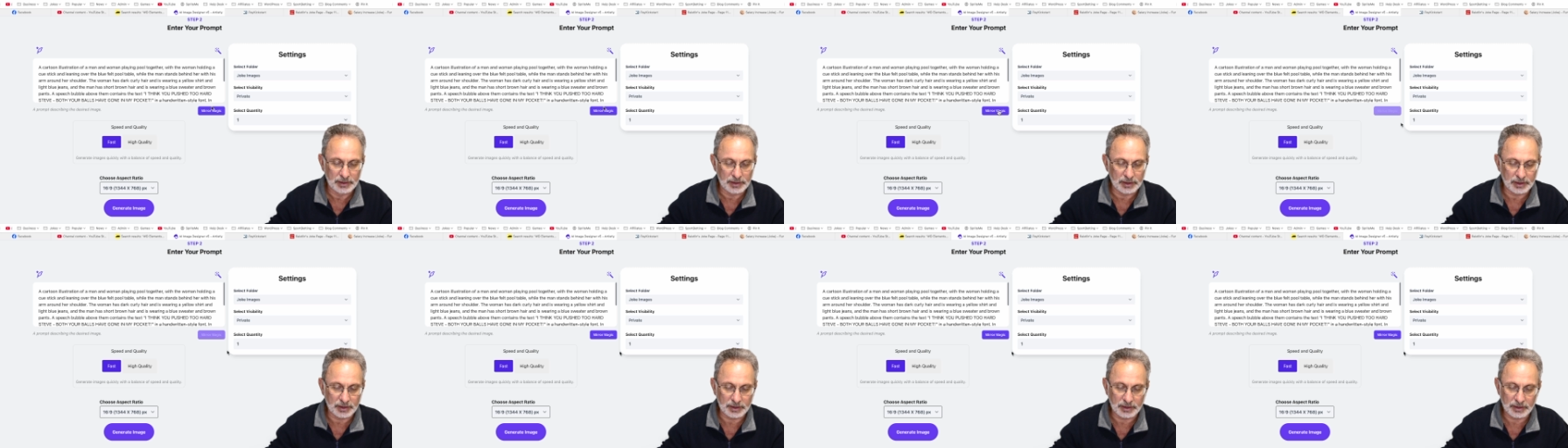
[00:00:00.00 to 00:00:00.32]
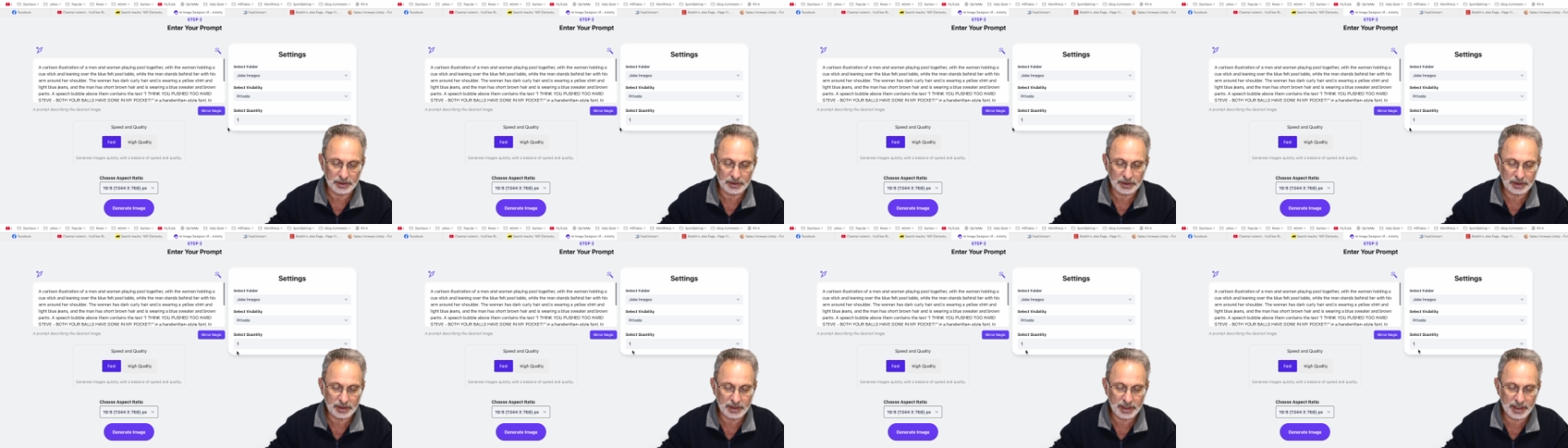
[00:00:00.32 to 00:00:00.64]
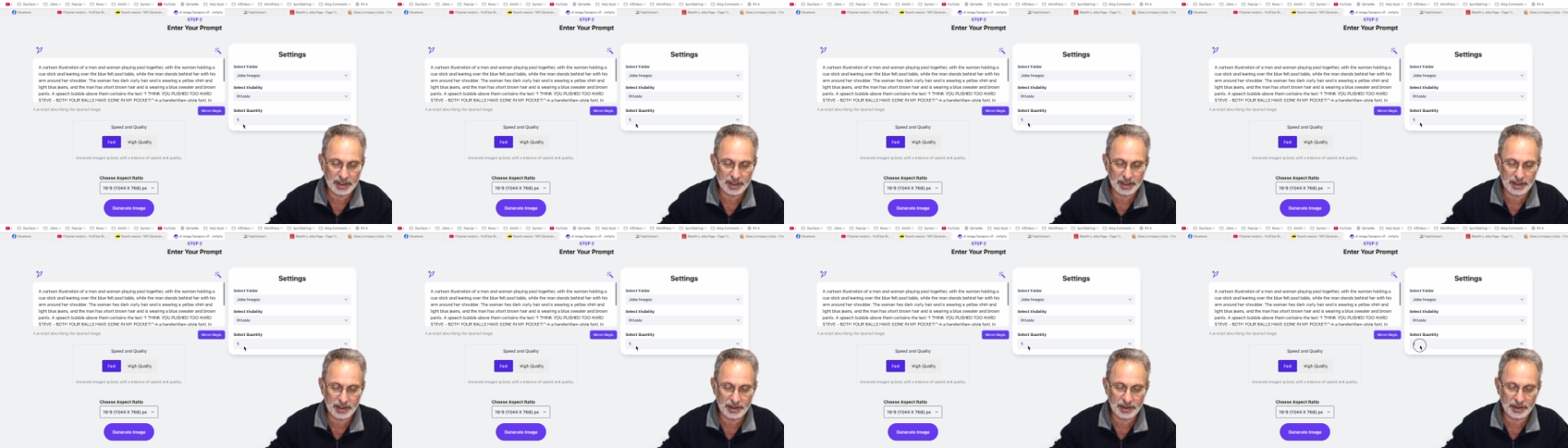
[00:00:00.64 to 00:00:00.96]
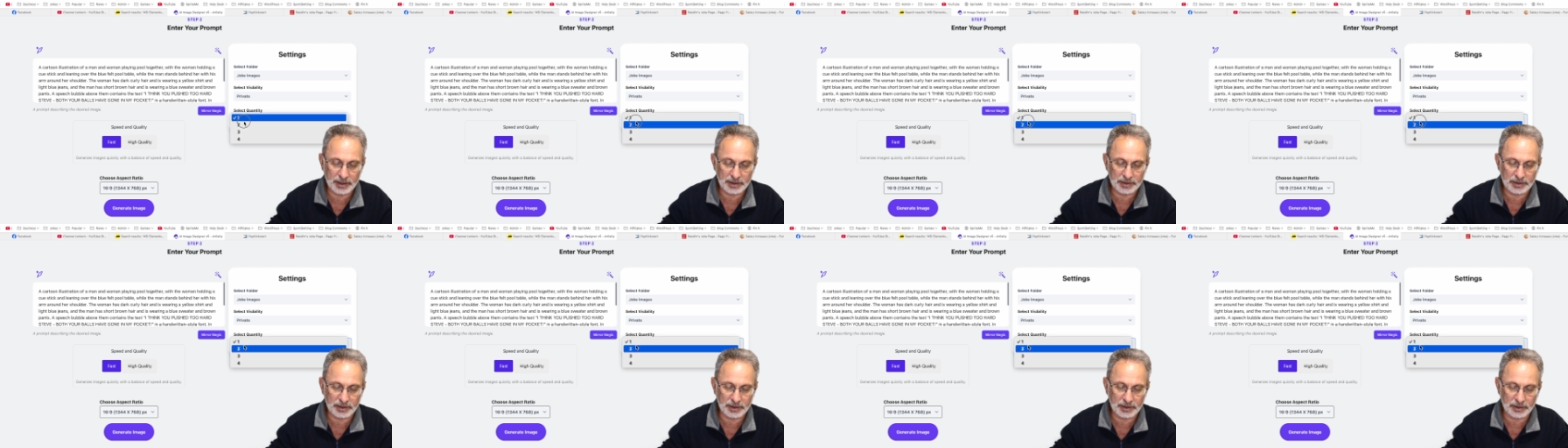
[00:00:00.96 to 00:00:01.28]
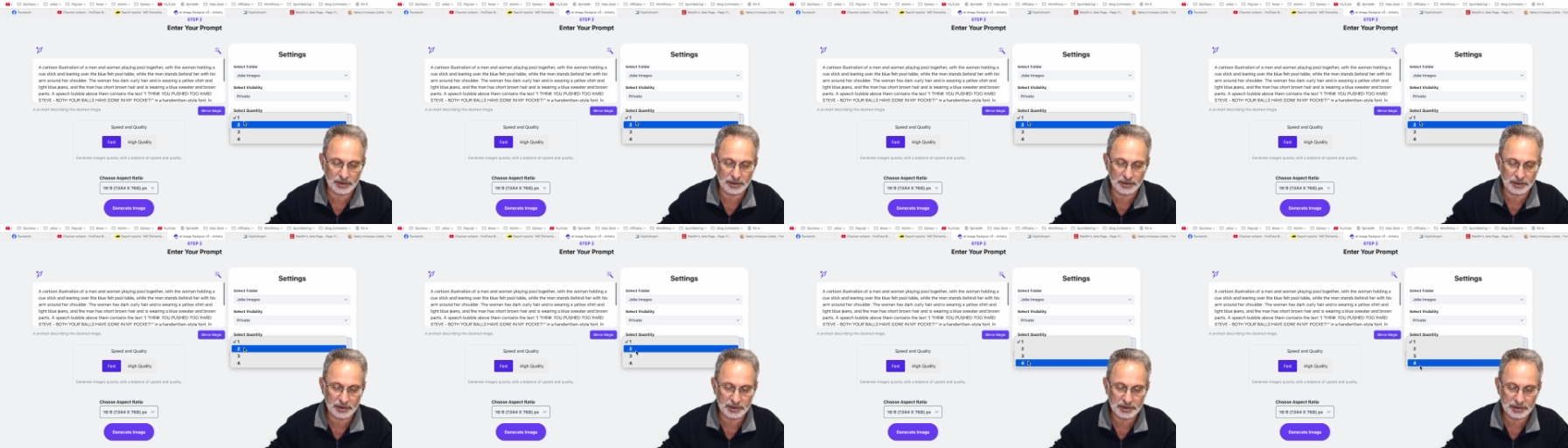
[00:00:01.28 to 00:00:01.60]
Okay, then
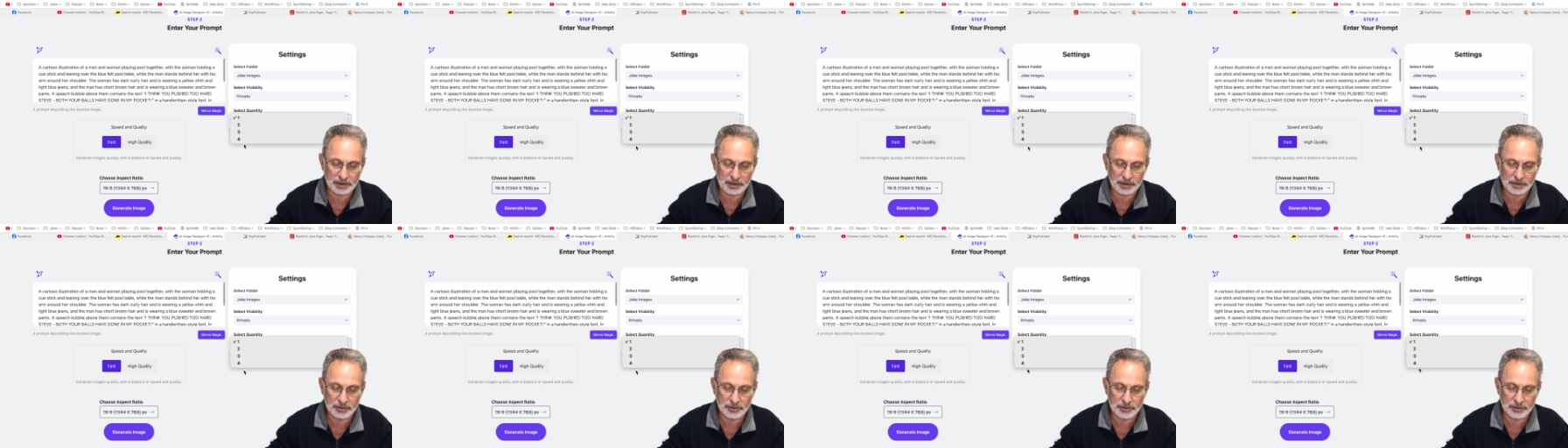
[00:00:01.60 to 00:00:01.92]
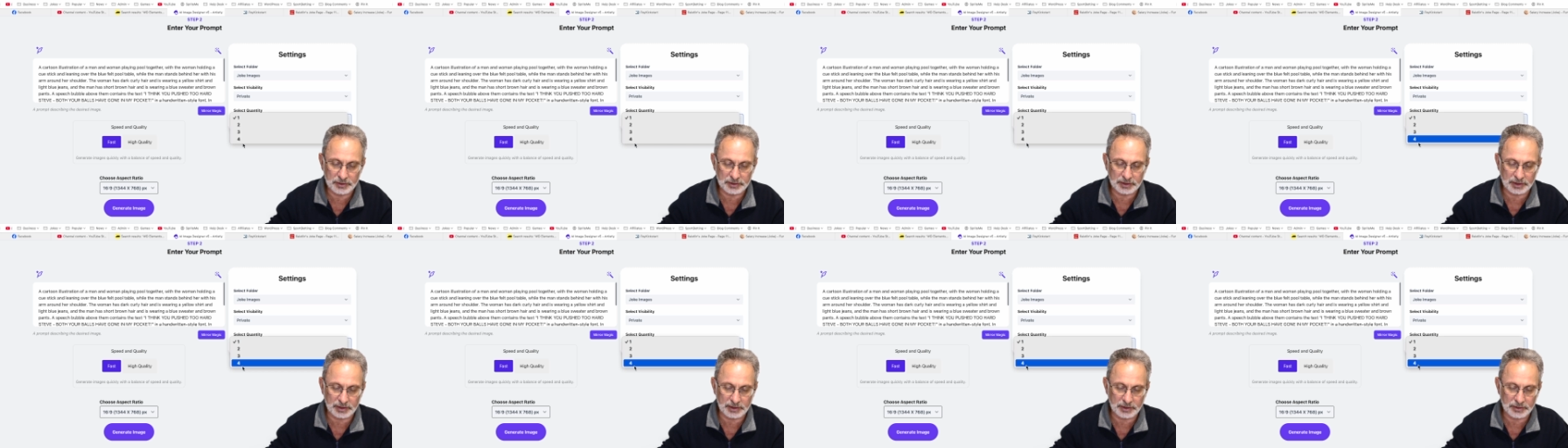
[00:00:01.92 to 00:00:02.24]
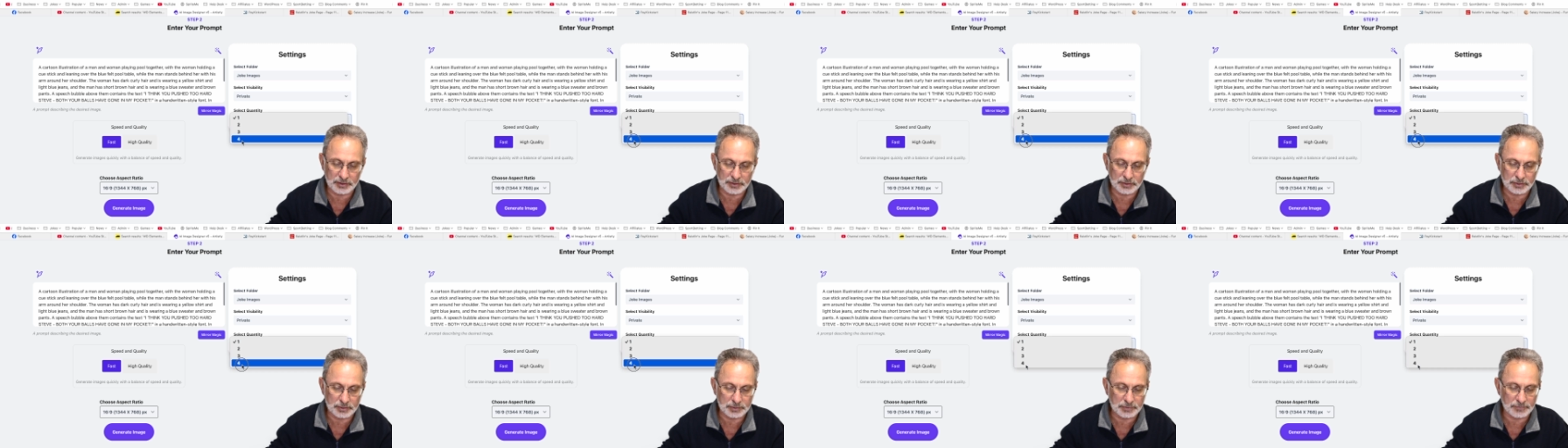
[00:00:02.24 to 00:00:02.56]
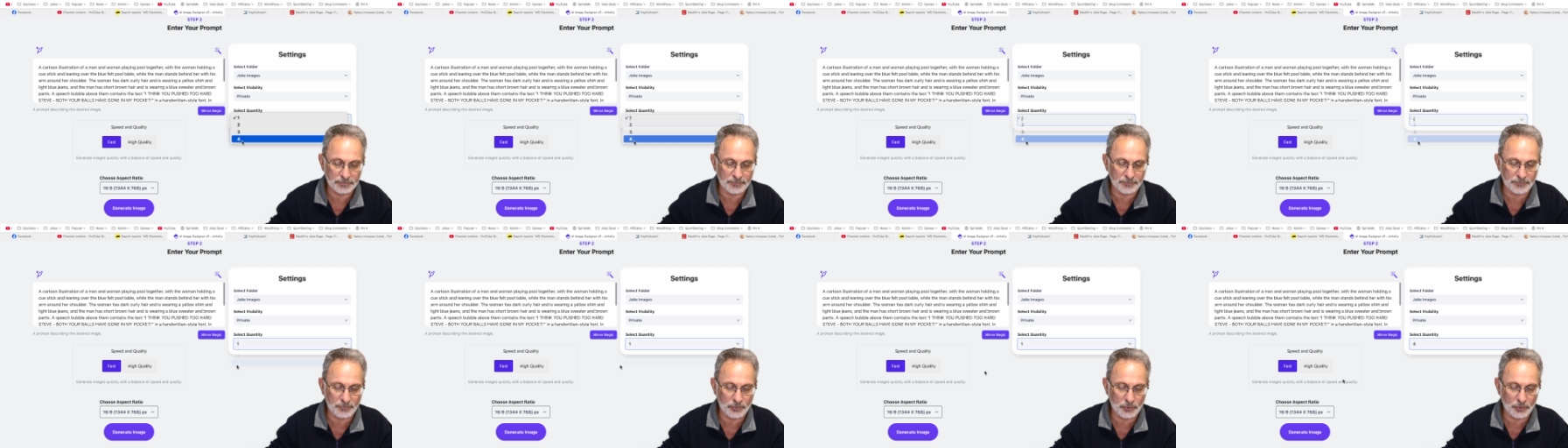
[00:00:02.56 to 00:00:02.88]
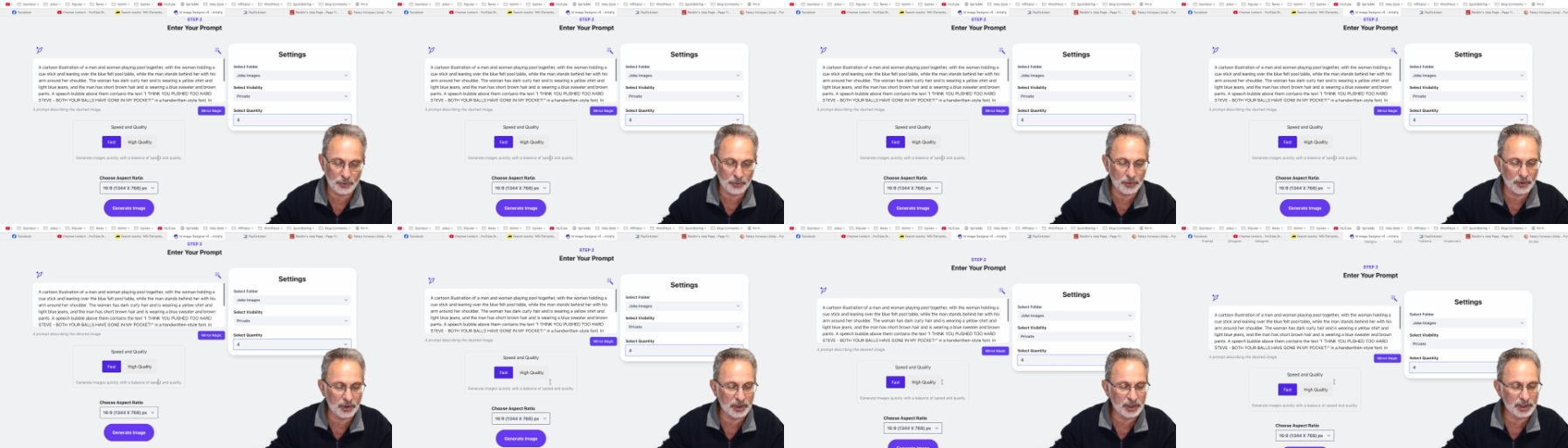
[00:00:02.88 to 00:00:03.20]
I usually use
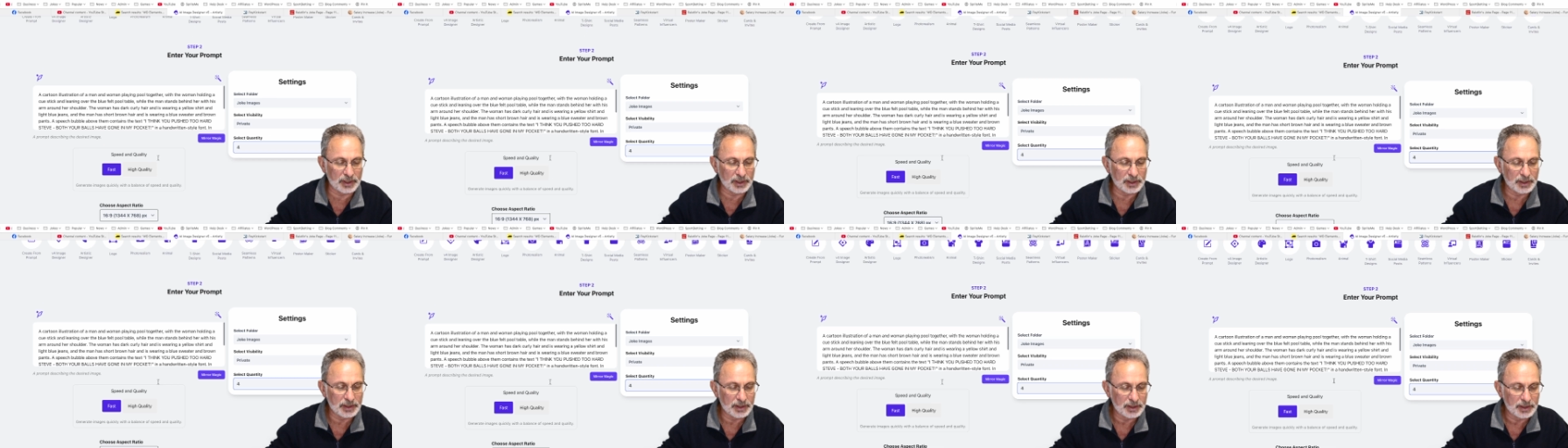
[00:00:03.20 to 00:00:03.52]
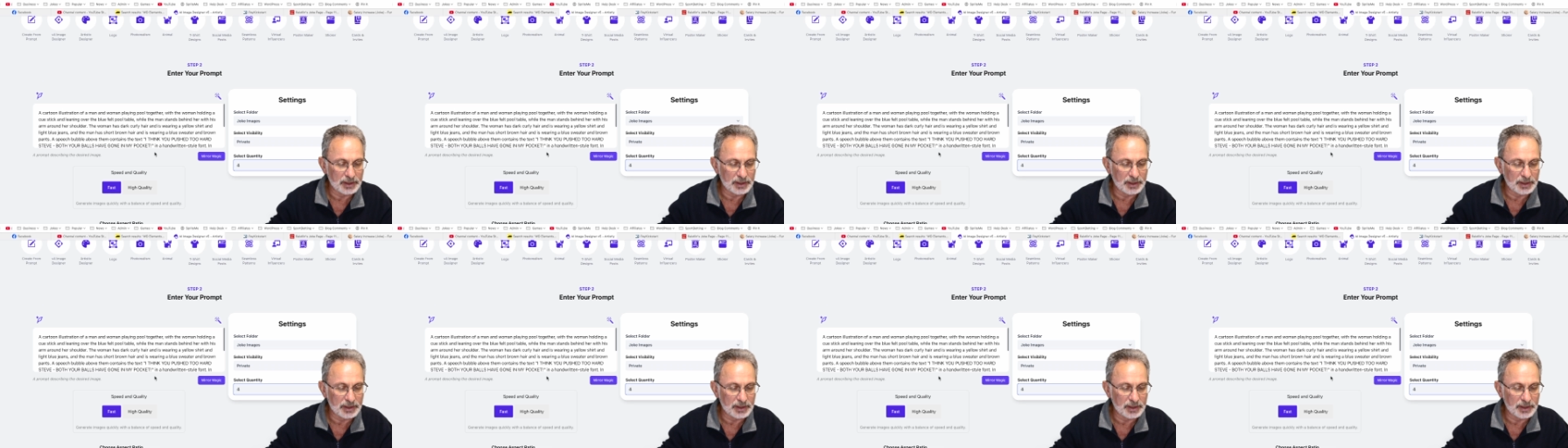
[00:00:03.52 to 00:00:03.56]
4